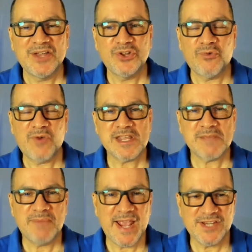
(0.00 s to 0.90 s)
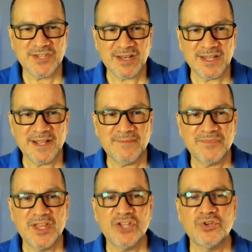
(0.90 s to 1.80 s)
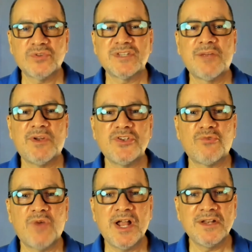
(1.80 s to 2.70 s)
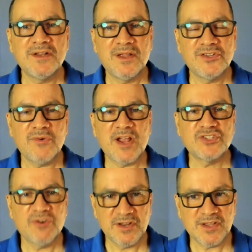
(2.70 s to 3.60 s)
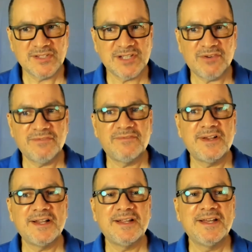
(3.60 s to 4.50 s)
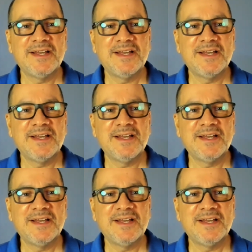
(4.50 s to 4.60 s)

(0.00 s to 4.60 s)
You're running patiently. Usually when you run, you're exerting yourself, right?